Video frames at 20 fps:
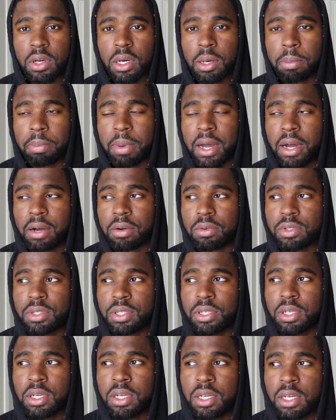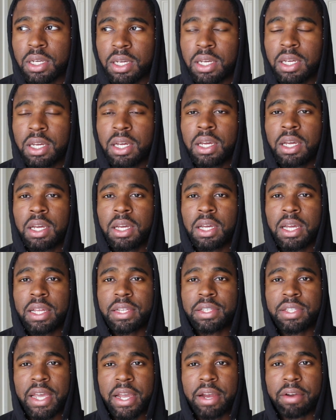about
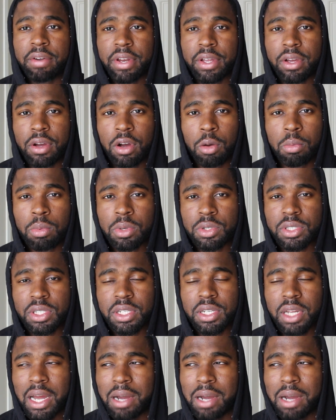integrity, almost,